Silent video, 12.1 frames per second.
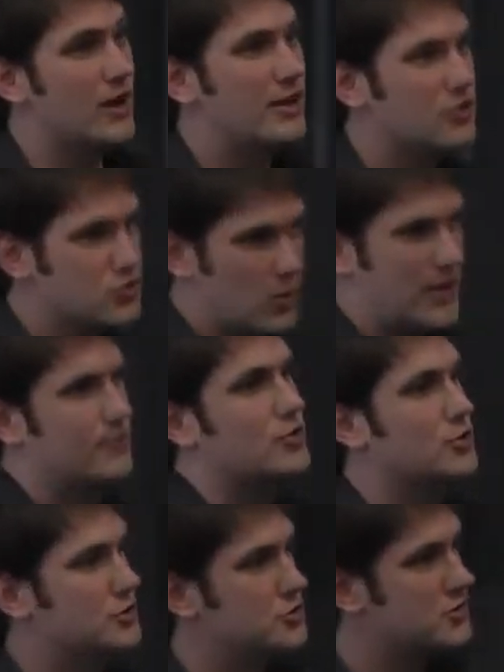Rails, whatever
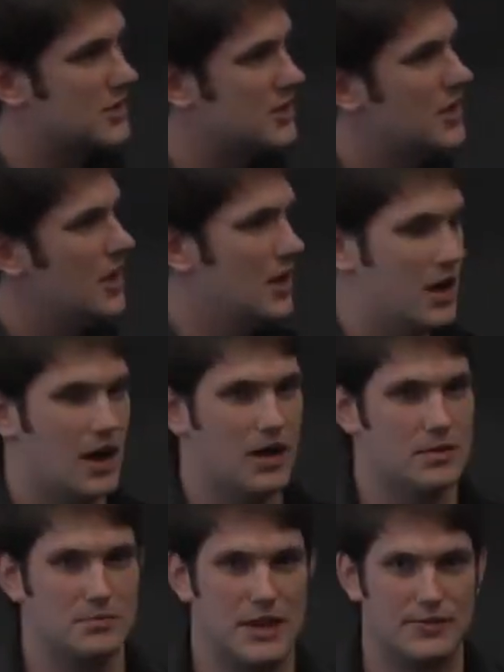you're using.
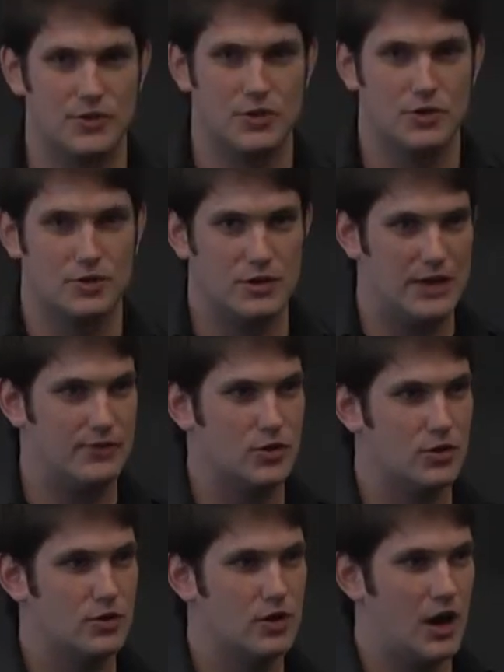If
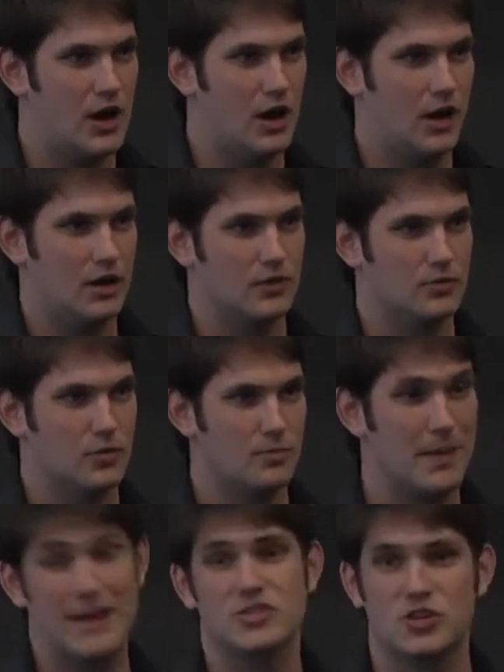you're
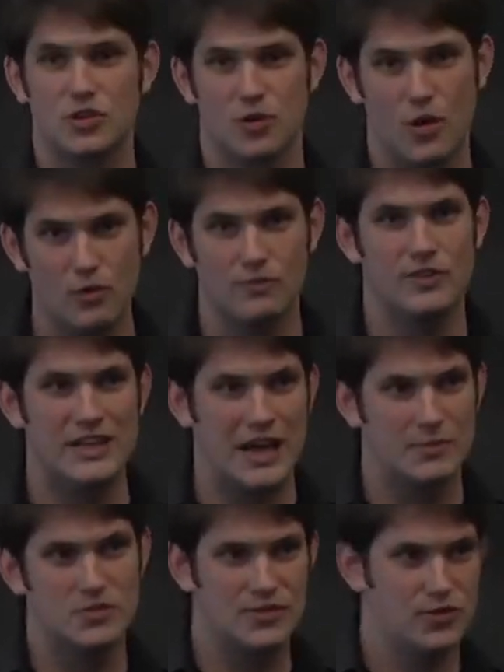managing your own
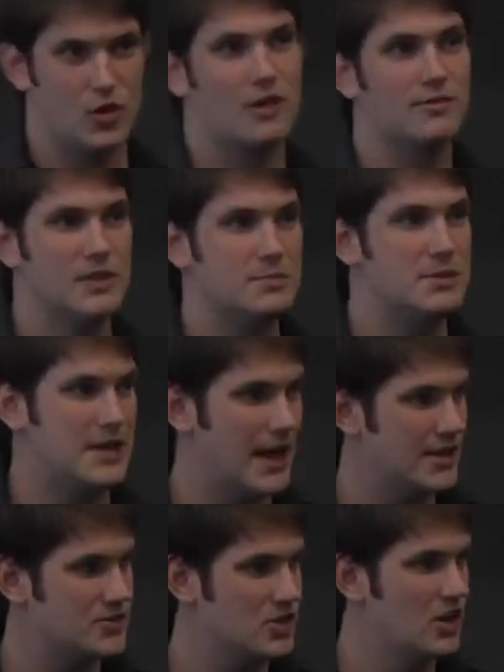VMs, if you're on a
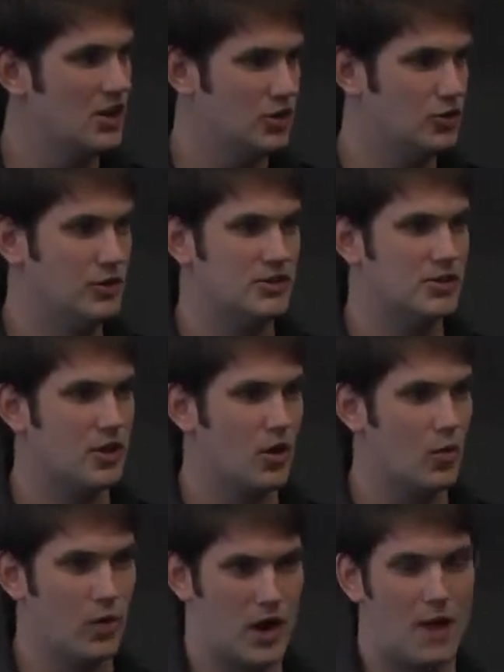VPS, you need to
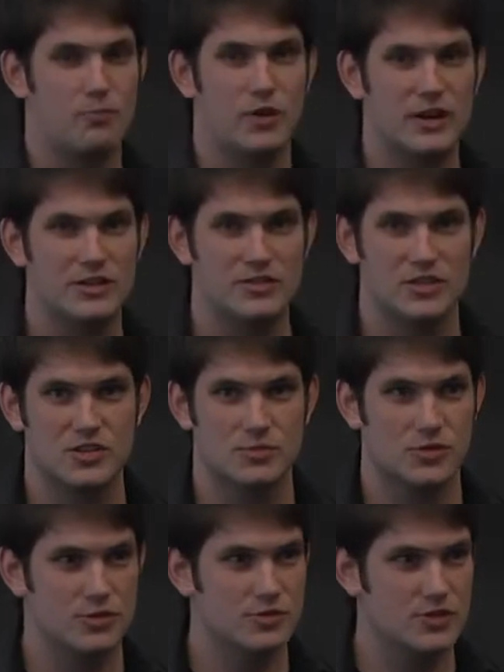know what operating system
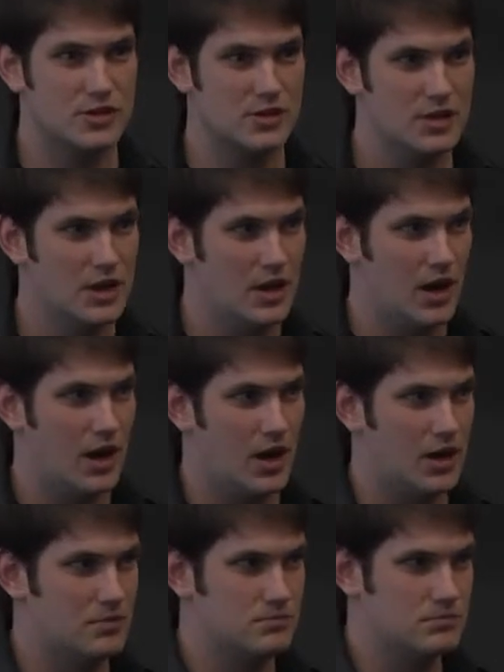you're using.
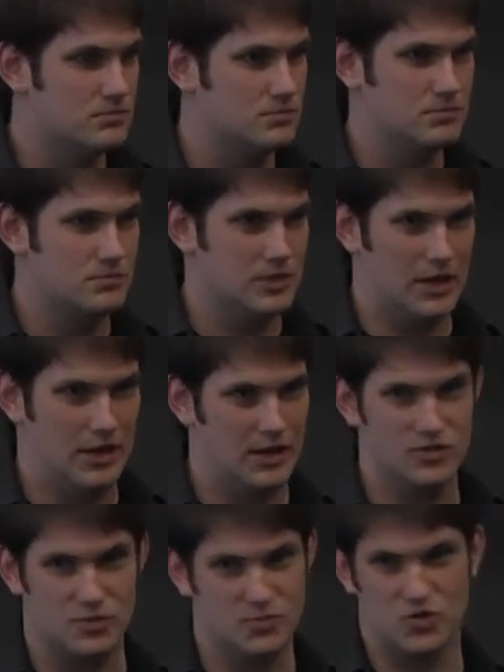
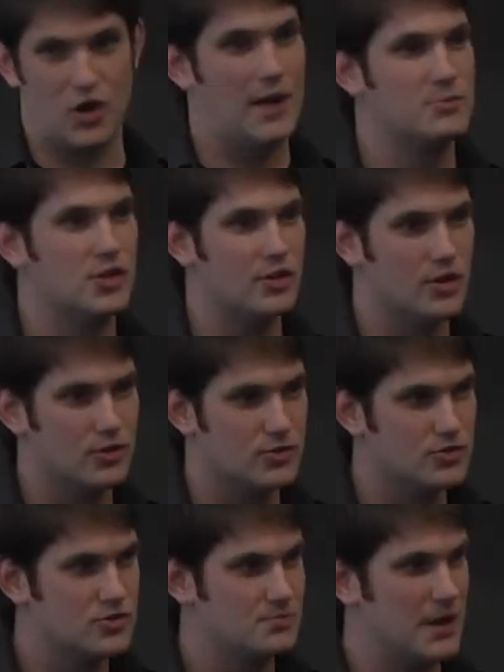And subscribe to
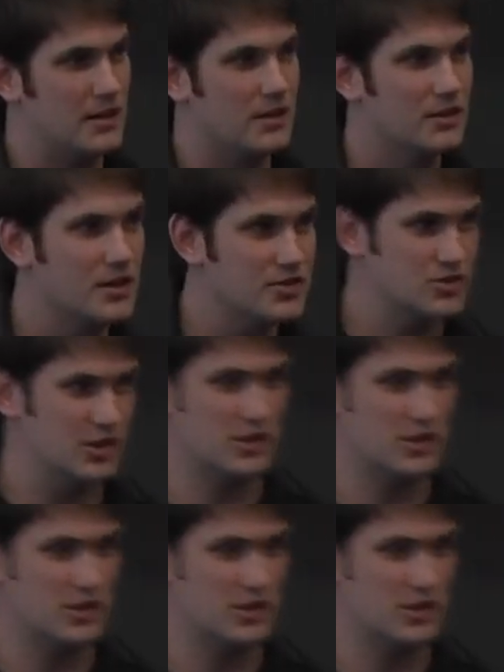those mailing lists.